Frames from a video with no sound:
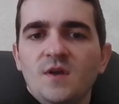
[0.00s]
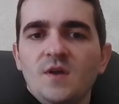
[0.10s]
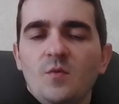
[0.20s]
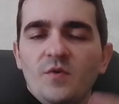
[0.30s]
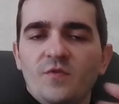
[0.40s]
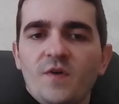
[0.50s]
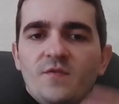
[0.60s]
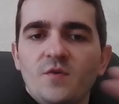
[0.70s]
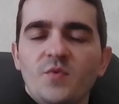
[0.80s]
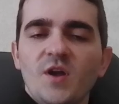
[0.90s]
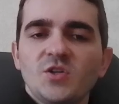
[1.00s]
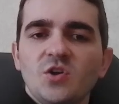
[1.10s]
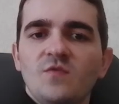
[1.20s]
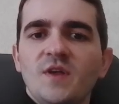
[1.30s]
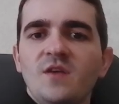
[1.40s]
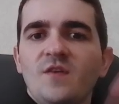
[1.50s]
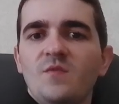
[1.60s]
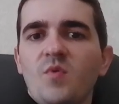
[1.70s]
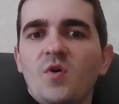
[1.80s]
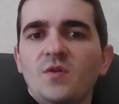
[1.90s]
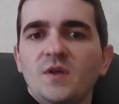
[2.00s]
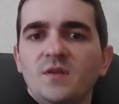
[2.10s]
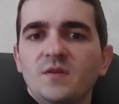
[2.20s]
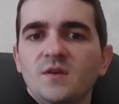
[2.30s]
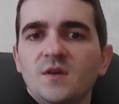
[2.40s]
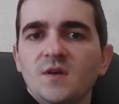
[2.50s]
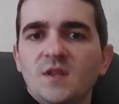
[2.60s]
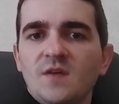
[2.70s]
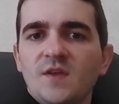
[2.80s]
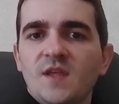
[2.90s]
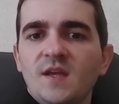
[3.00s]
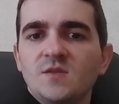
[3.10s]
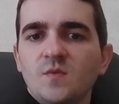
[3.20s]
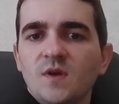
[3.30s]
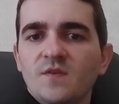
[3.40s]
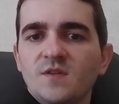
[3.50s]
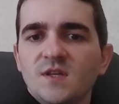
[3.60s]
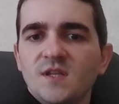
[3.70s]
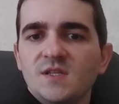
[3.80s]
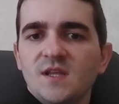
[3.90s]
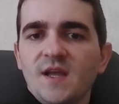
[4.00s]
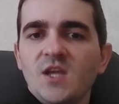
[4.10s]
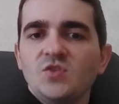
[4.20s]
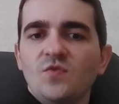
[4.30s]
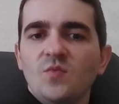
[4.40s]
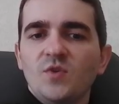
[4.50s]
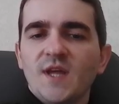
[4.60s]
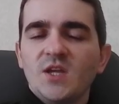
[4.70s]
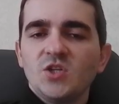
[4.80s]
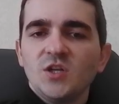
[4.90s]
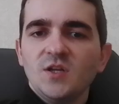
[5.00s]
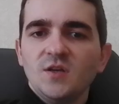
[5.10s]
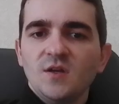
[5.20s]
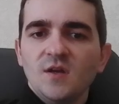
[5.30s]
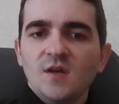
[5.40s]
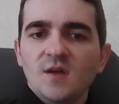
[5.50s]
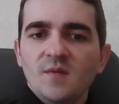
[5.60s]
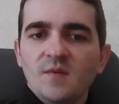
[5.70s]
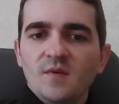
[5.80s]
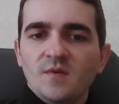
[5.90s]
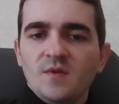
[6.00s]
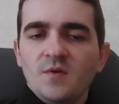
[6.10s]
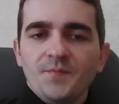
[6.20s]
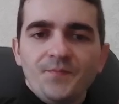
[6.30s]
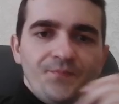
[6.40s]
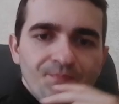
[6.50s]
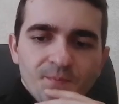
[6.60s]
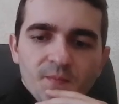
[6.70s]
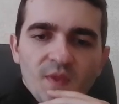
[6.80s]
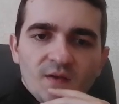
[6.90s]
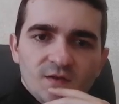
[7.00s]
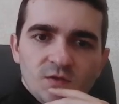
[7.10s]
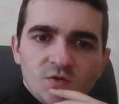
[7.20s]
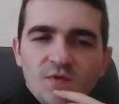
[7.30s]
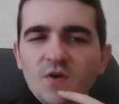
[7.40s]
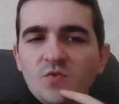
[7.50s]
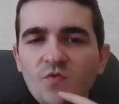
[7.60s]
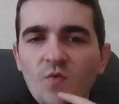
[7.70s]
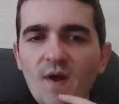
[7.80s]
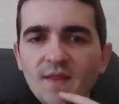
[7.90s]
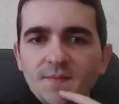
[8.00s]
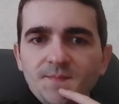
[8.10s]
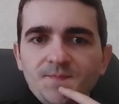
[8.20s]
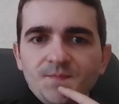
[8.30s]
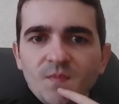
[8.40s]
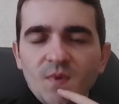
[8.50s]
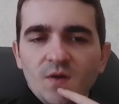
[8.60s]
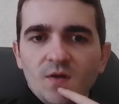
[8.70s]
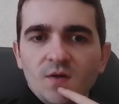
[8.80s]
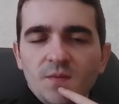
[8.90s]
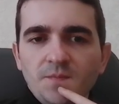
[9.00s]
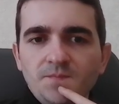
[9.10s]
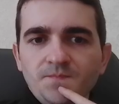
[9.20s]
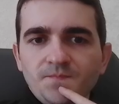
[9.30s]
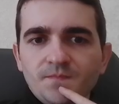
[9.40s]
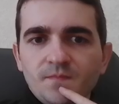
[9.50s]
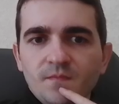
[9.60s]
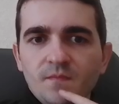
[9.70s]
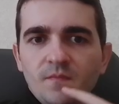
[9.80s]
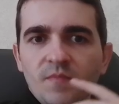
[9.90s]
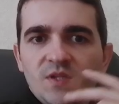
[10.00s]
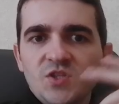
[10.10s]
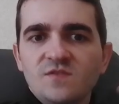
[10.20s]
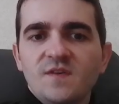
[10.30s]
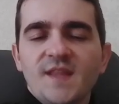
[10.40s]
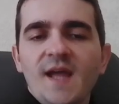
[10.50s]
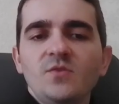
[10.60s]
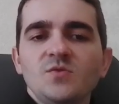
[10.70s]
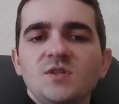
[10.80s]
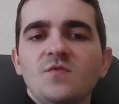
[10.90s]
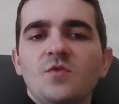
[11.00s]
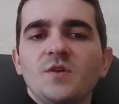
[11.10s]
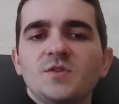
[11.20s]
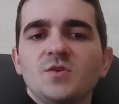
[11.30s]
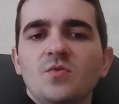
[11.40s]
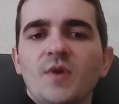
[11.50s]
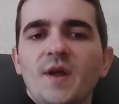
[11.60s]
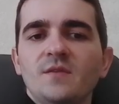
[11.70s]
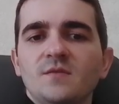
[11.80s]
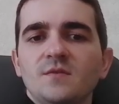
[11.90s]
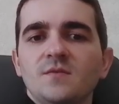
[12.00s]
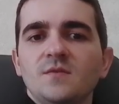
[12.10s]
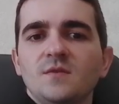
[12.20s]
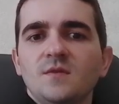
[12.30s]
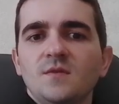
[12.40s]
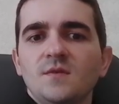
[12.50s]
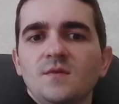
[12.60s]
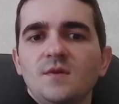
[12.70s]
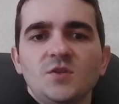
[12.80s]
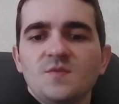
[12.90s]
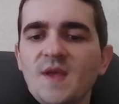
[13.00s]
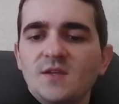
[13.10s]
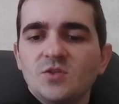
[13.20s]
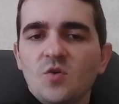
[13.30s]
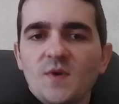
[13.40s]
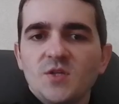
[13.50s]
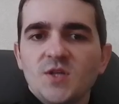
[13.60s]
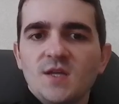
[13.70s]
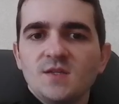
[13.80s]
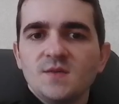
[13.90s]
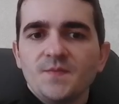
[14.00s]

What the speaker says: with further pressure on the e5 pawn. And now the king's weak, there's ideas like h4 potentially, you know. This looks very good for white. But just the knight on c4 is so great. It just makes so much sense.